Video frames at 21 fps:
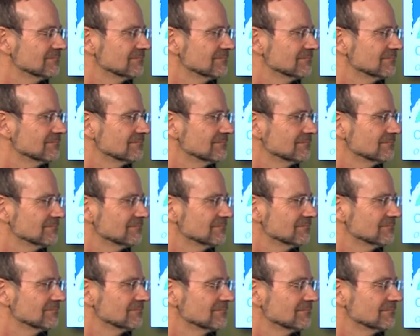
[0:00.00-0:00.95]

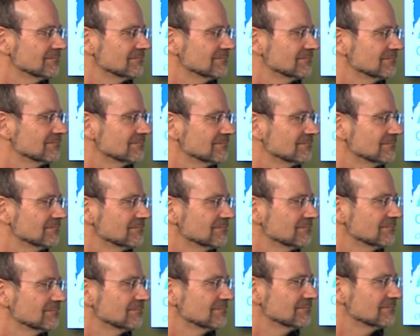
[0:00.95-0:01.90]

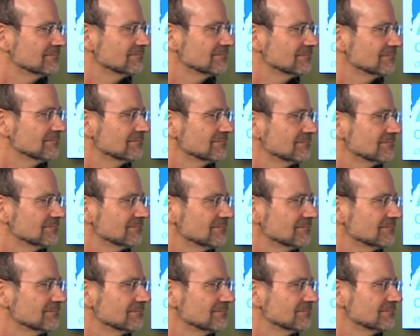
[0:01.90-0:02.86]

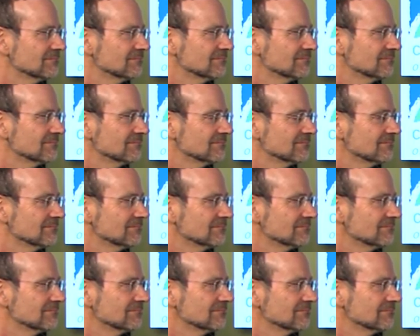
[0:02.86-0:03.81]

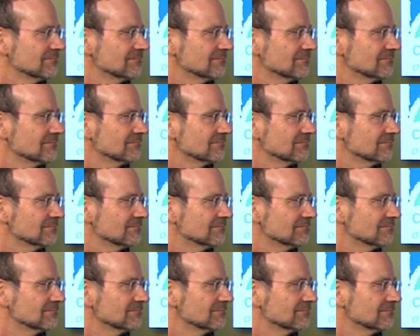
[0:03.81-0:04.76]

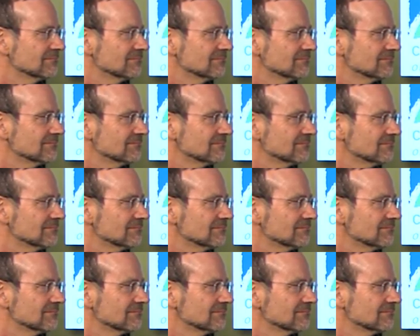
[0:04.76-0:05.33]
(not speaking)